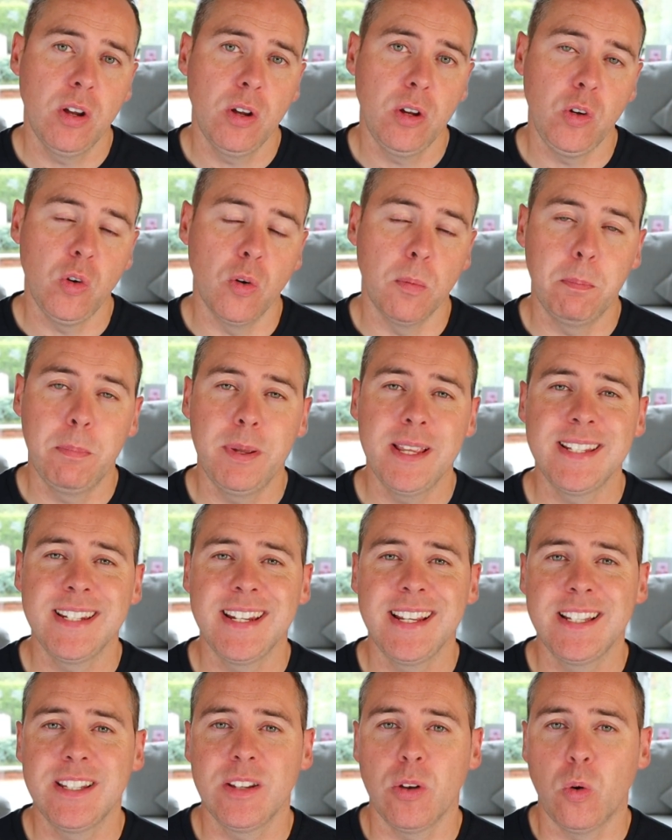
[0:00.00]
your
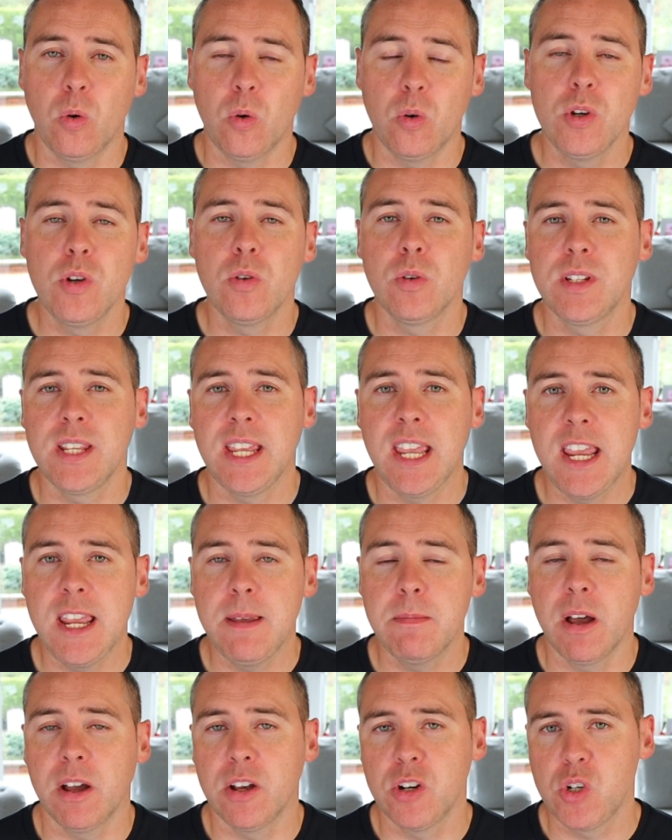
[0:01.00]
business, or your
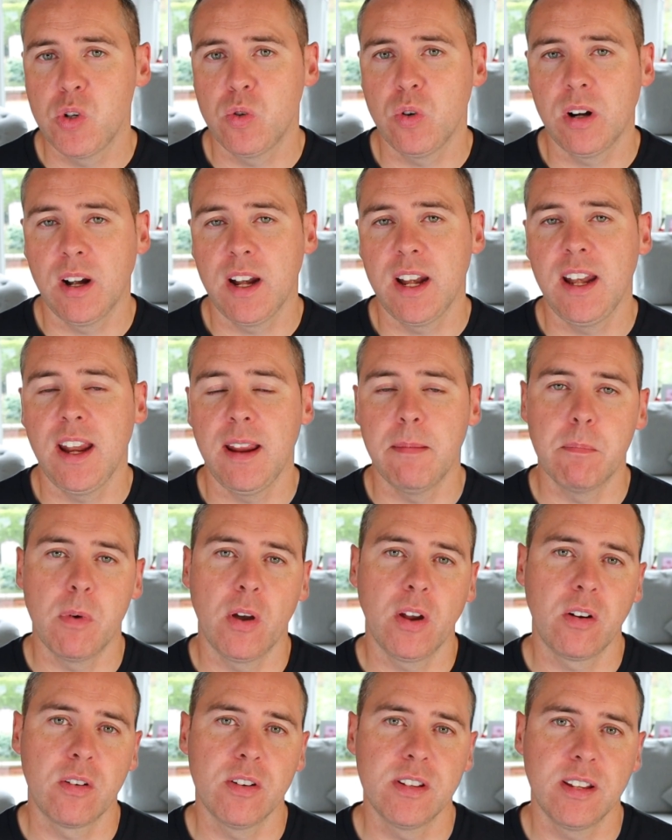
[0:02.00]
team are struggling in
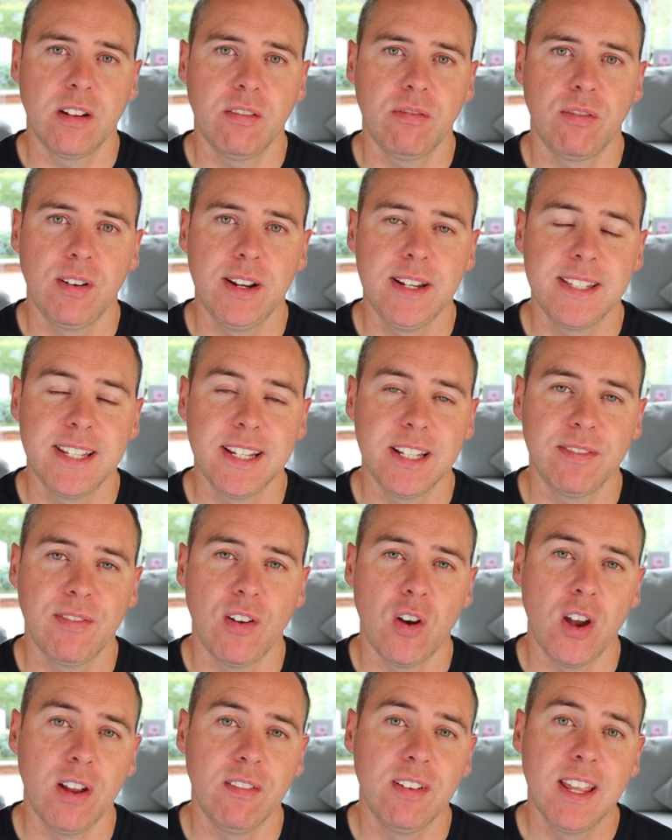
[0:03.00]
Microsoft
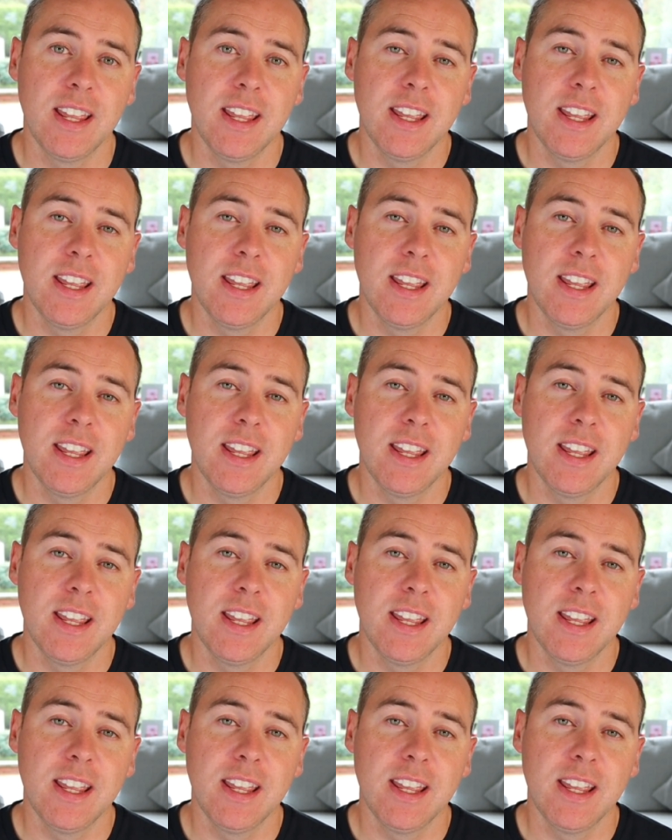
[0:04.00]
365,